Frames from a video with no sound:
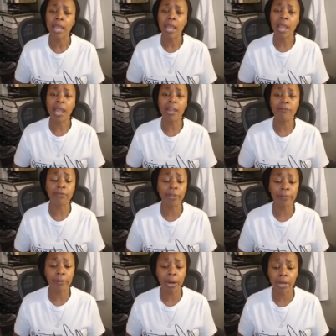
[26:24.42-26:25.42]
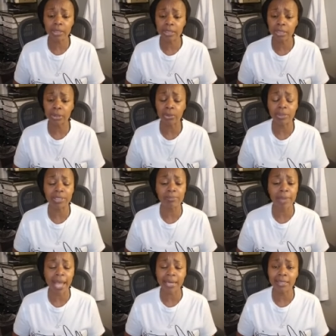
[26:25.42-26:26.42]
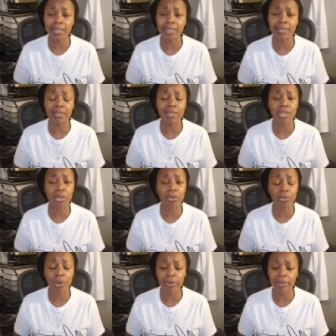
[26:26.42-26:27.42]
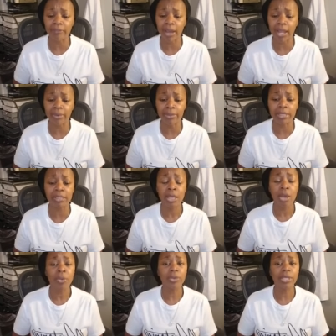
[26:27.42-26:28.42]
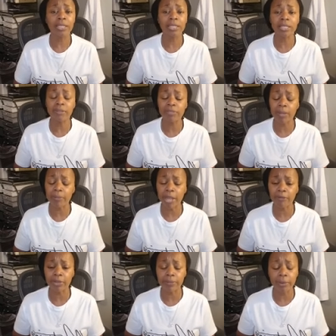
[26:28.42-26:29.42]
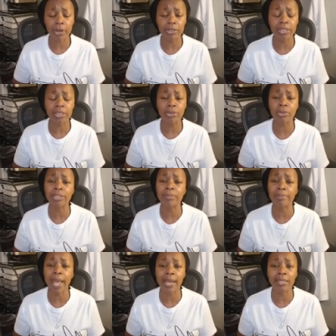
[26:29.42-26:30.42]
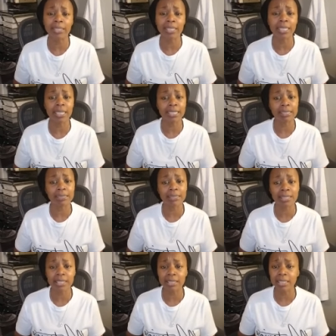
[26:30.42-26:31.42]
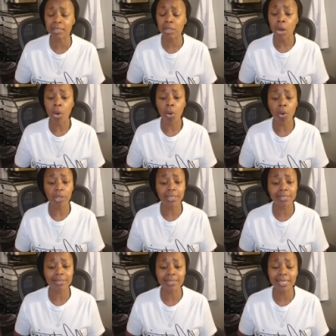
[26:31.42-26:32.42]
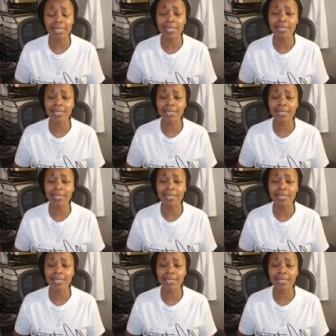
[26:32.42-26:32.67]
every person who is battling this coronavirus. We lift up every person who is battling any sickness or disease.